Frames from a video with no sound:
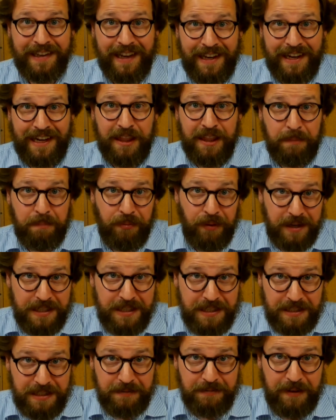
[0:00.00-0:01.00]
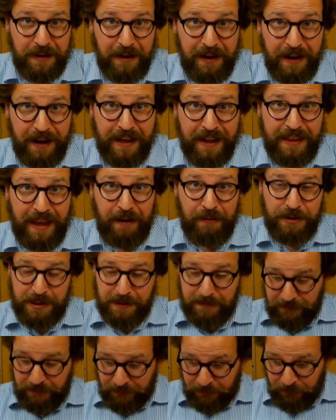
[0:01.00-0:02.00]
And in the presence of God, that was
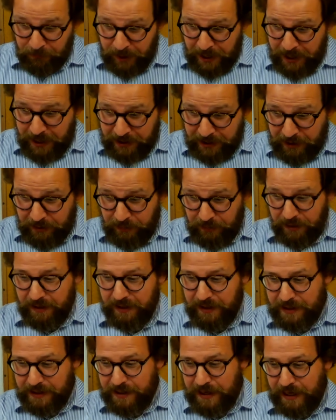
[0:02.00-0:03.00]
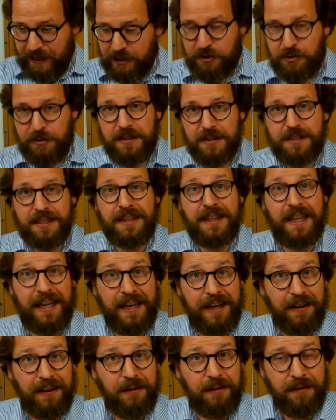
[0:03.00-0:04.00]
a really, really dangerous
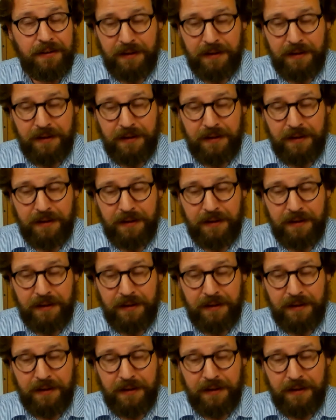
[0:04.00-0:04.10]
thing.